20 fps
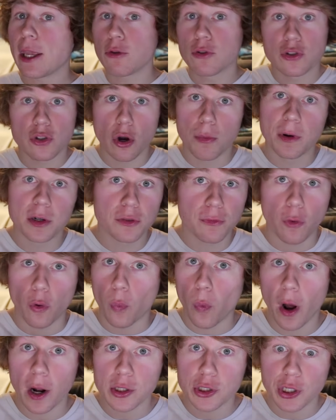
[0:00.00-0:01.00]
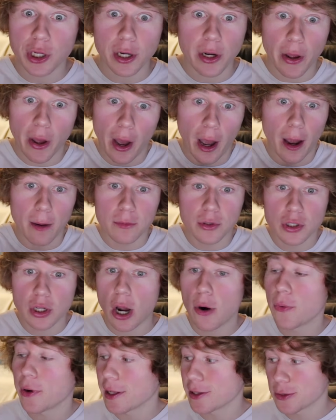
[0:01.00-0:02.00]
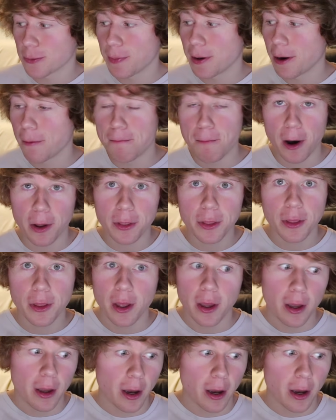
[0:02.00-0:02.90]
you so much for watching. I'm sorry it's been a month